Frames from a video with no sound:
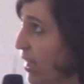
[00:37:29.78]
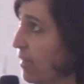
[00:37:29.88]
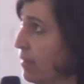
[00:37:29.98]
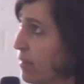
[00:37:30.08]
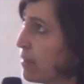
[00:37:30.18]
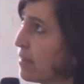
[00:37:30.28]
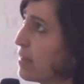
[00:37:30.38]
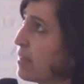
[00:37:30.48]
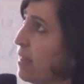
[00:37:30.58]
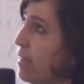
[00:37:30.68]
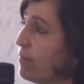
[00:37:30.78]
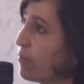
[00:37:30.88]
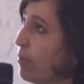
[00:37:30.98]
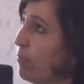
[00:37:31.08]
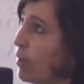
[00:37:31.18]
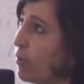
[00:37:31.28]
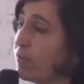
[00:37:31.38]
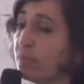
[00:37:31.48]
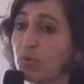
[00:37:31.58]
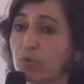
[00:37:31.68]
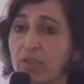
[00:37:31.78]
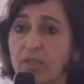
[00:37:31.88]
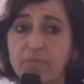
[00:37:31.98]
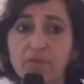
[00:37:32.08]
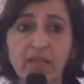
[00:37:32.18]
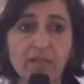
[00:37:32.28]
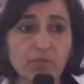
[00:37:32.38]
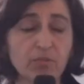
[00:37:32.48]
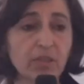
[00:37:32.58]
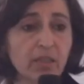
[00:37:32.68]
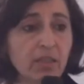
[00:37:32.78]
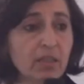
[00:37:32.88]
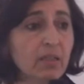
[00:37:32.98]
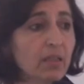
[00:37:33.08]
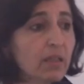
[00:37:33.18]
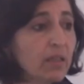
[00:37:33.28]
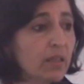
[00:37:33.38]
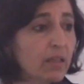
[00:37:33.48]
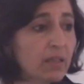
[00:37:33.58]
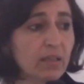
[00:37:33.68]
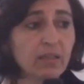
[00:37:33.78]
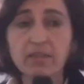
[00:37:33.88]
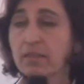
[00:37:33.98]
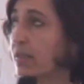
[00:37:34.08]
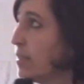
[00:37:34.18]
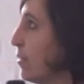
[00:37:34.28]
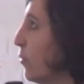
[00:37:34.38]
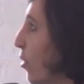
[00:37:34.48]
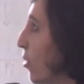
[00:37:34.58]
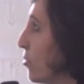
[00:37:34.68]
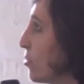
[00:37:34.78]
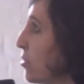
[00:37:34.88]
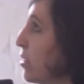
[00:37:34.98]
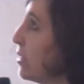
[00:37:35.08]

This is a scene from one of the museums next to the city walls,